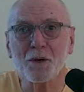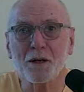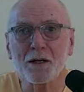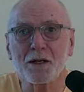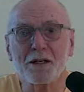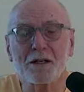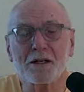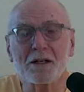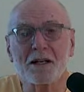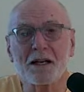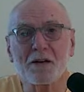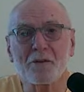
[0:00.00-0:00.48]
I
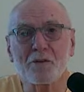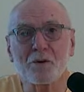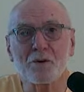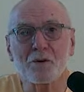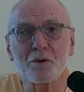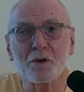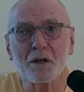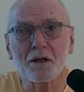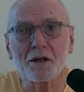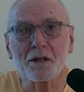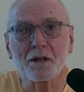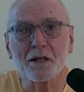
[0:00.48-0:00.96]
didn't have a
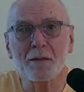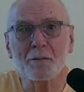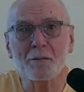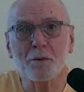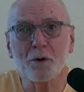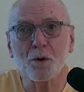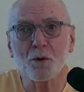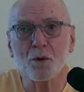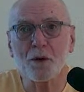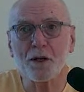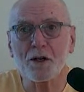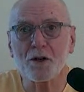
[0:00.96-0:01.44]
deep
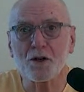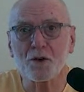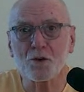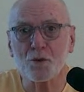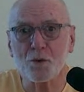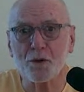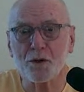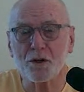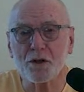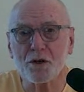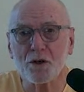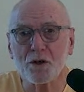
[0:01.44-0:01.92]
acquaintance
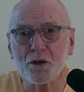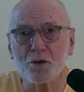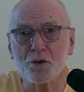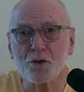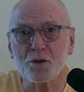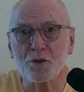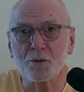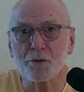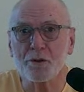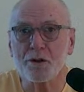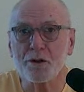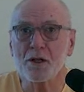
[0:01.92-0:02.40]
with the
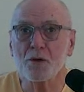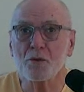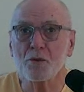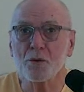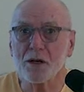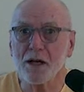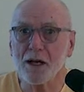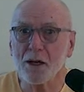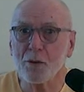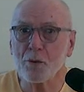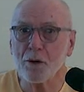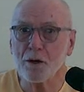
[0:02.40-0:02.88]
culture. But then
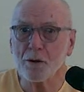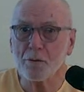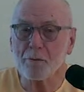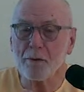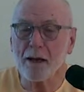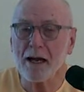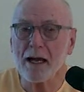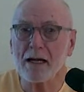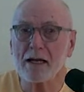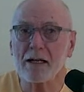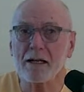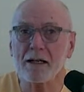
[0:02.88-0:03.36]
when I went
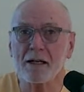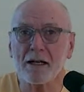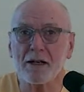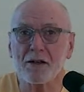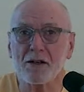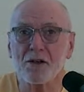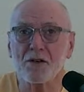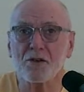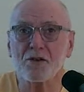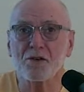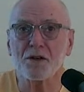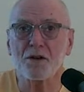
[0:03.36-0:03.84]
back in
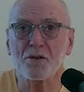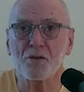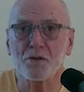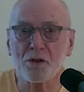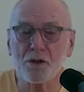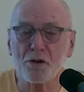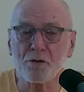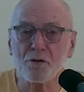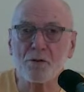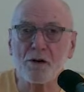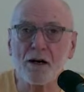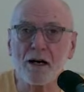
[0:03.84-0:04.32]

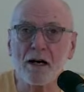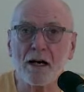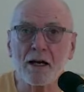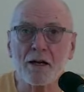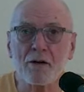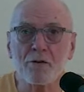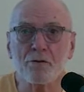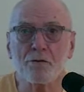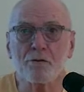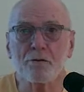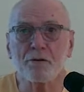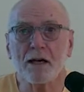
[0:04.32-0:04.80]

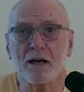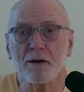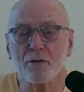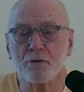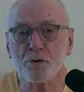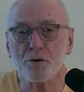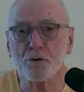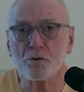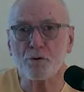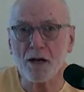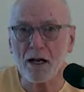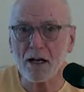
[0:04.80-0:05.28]
1975,
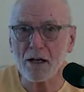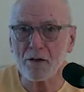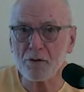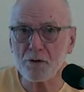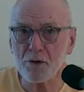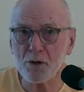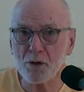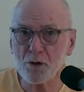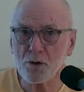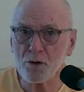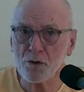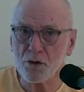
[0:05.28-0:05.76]
after 5
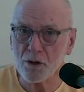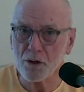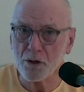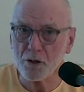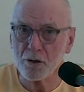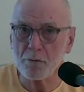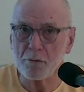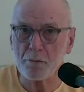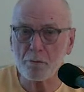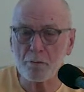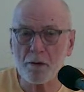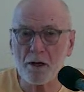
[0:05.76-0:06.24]
years in
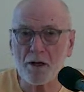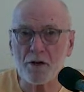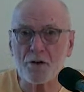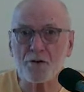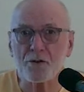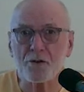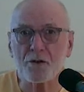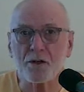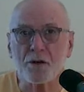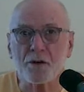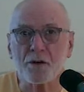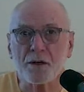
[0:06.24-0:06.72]
the
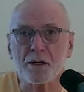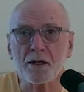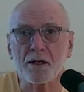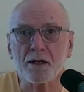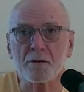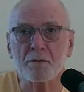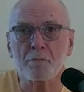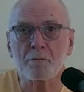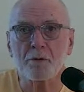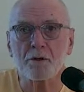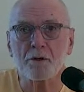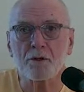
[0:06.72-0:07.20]
monastery
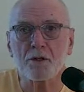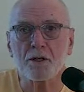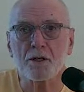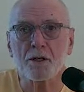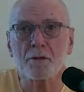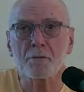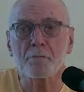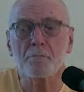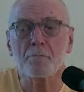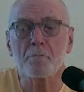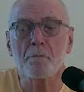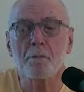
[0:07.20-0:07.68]
in
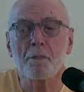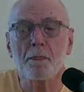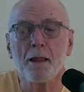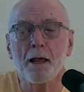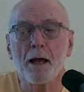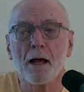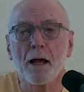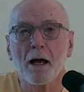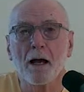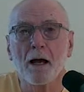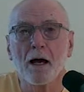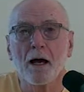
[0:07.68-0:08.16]
Michigan,
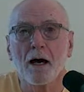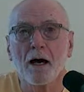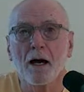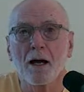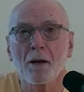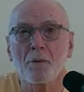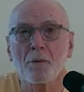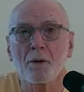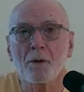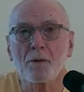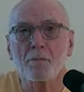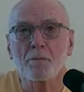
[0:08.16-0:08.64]

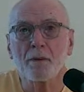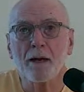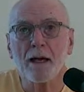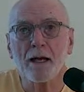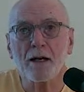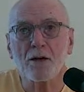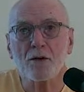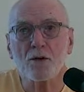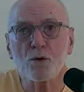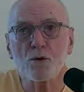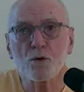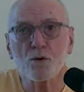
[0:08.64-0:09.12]
I went
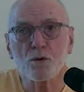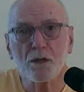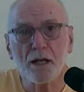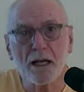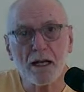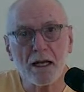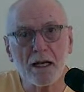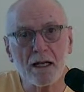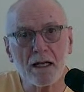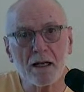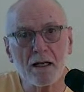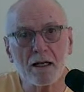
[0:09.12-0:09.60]
back to
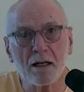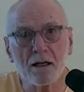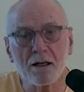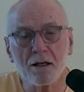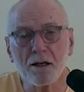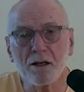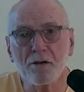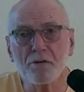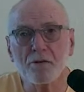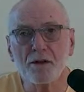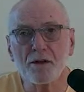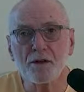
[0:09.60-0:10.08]
stay and
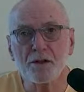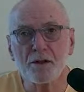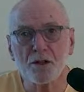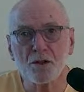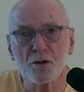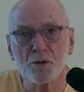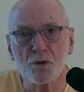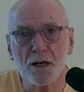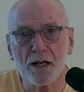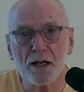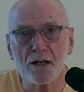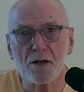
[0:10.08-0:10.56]
live at the
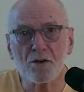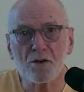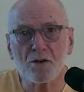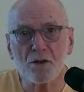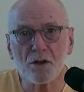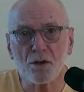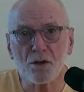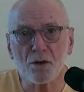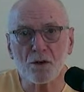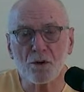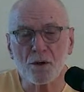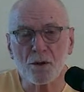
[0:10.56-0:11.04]
training
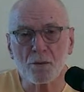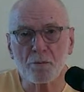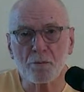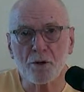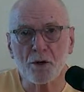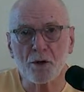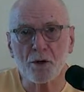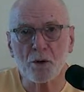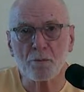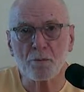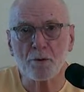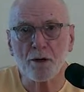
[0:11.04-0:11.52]
center in
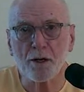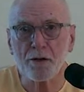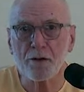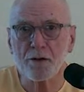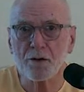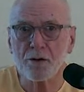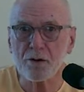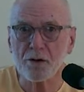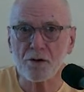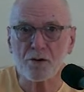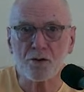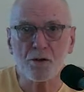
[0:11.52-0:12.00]

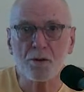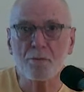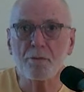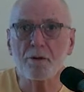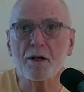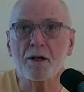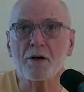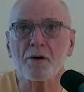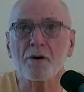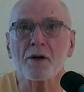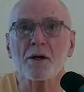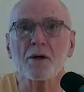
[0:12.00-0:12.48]
Bellarmine, the
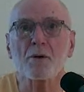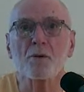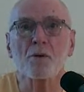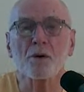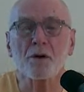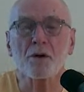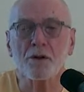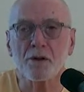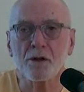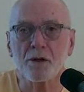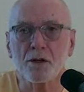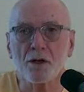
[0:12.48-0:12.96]
seminary
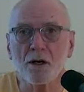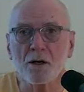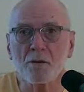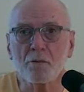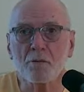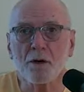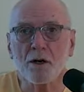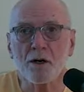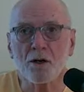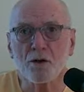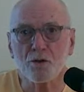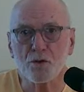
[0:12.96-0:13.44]
where the
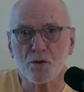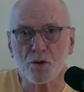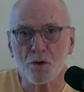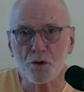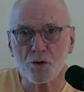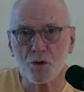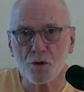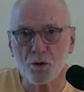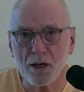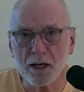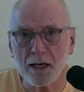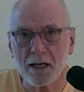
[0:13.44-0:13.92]
young monks are
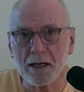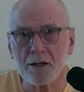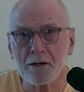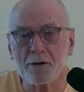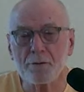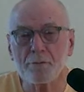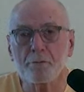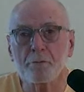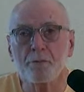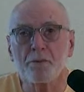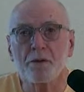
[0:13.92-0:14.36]
trained.